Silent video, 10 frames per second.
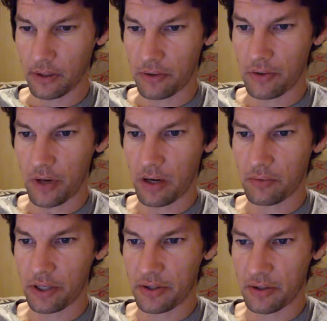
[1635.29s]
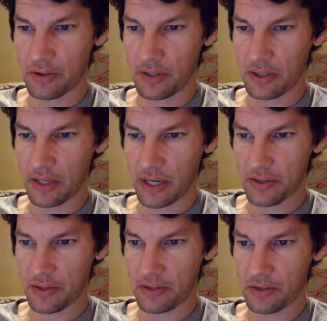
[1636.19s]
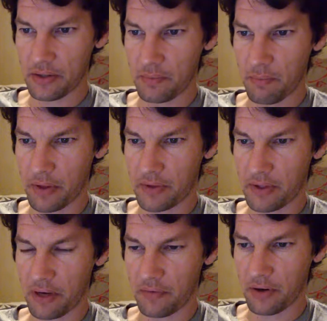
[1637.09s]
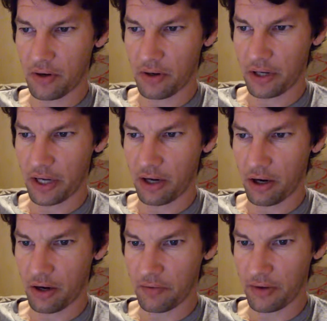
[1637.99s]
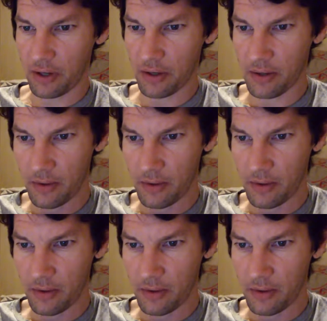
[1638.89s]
Drought returns to Texas just months after Hurricane Harvey.